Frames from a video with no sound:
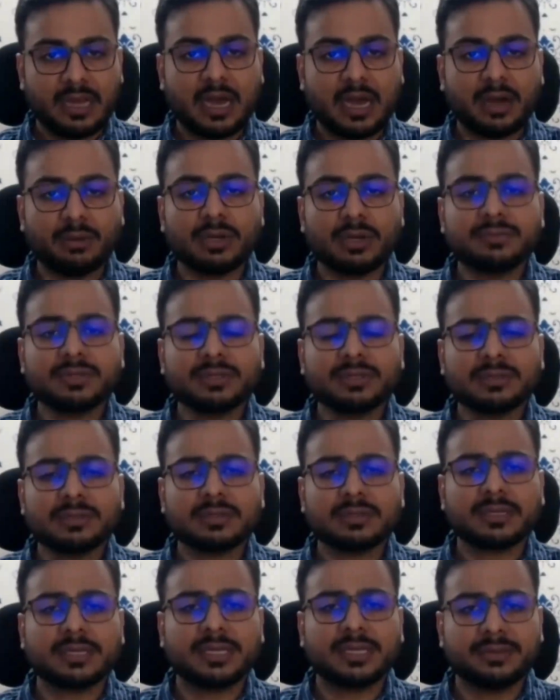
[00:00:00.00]
However,
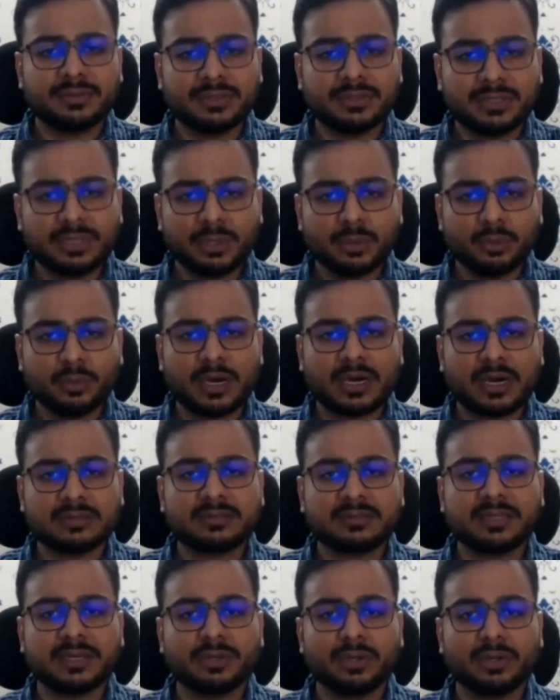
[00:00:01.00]
given the
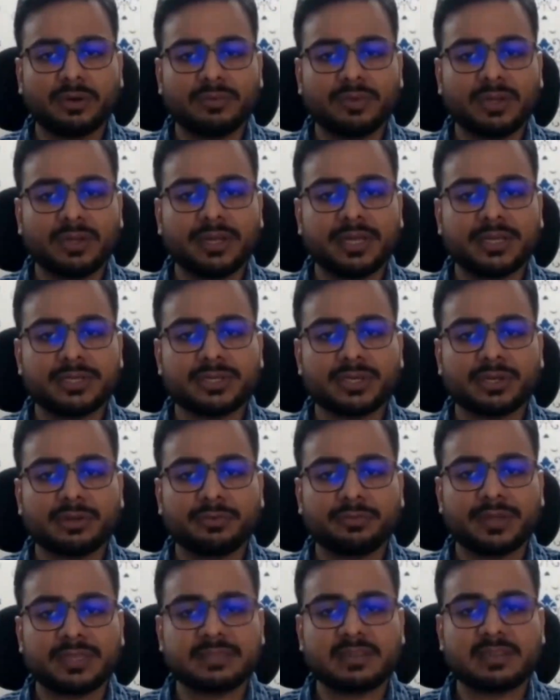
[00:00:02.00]
nuanced and novel nature
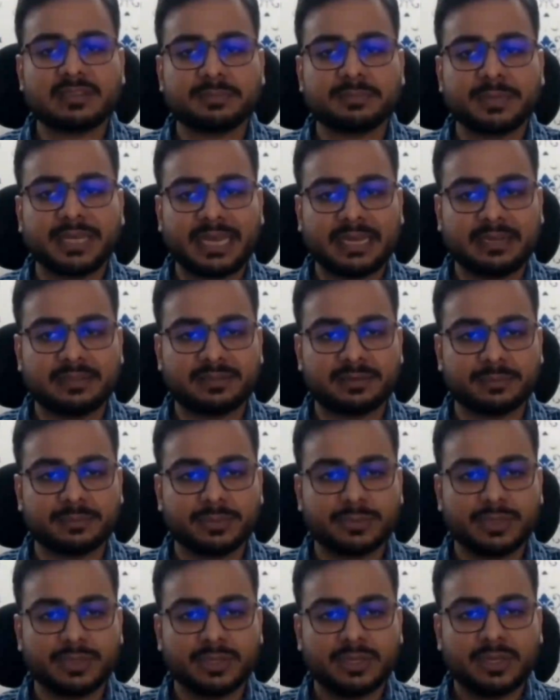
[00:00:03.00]
of faceless mechanism,
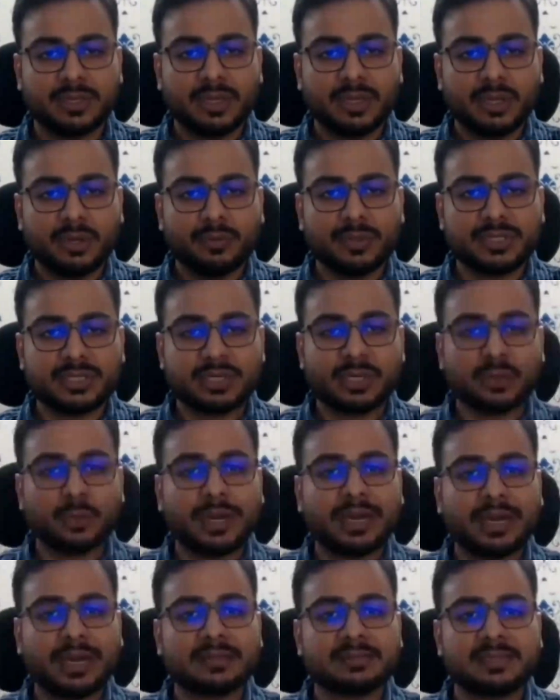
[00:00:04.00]
which
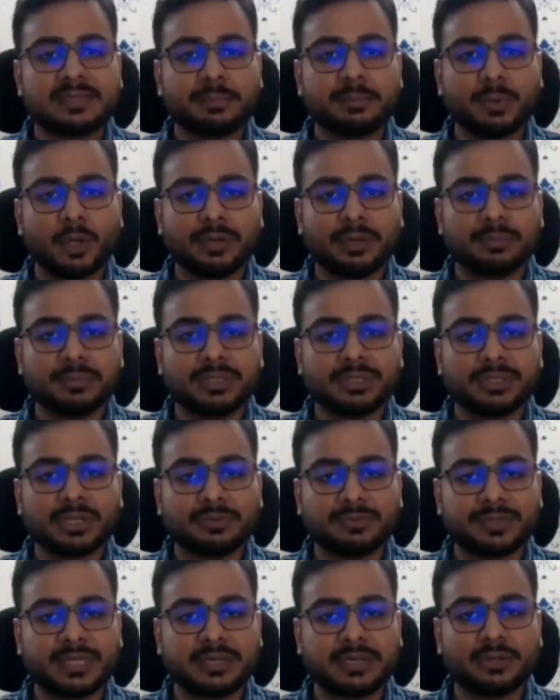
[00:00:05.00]
requires deployment
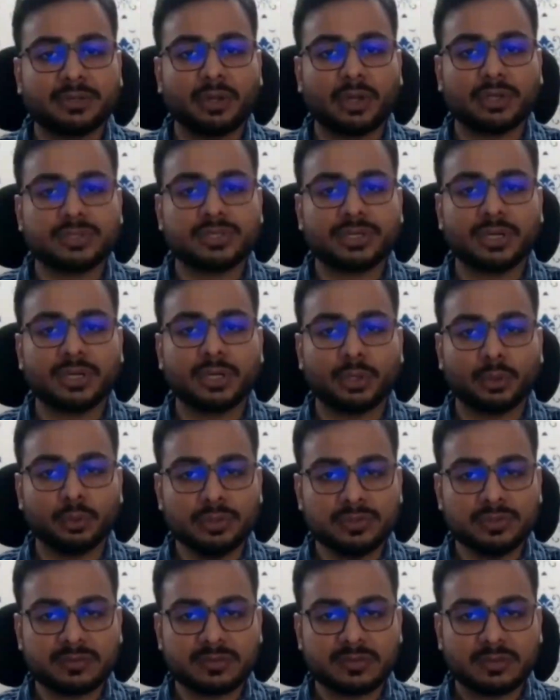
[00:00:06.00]
of technological
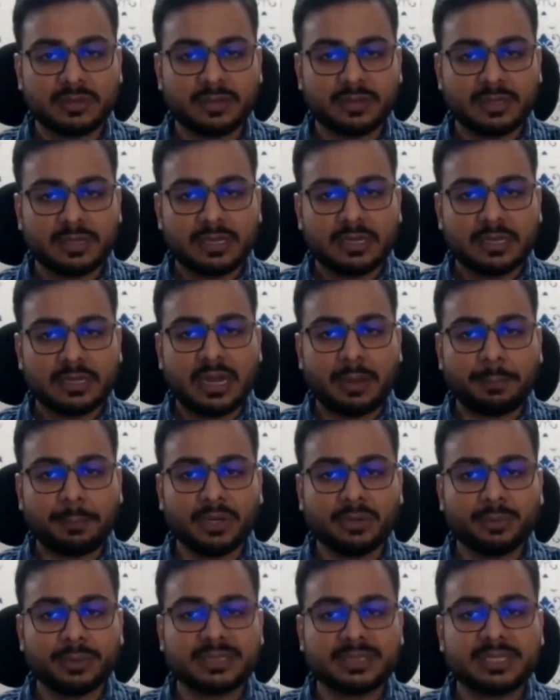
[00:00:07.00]
tools,
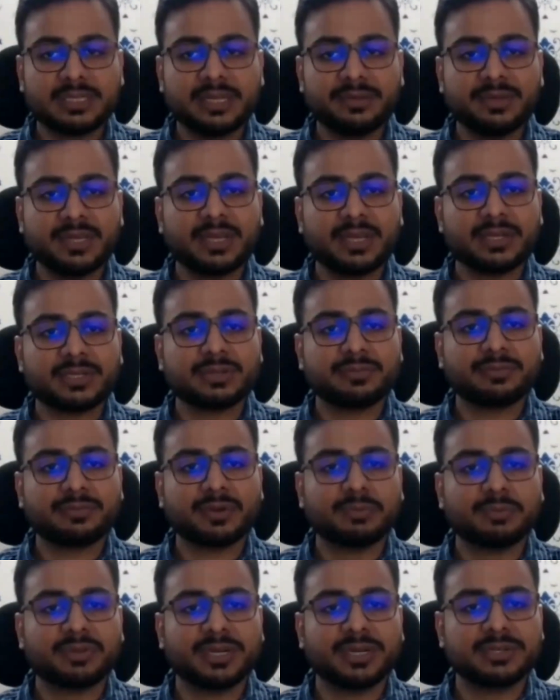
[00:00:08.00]
coupled with deviation
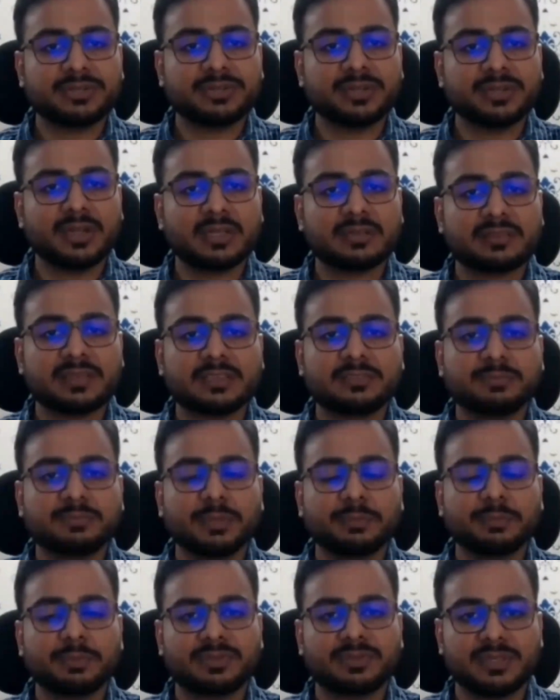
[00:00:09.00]
from traditional
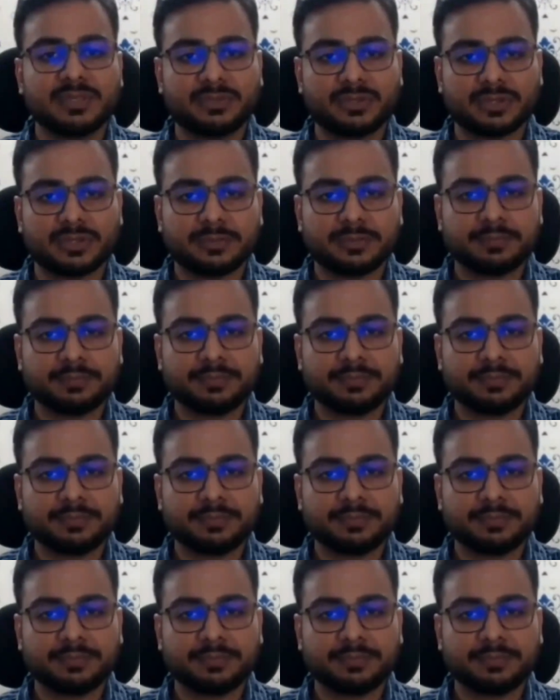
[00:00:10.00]
assessment procedure,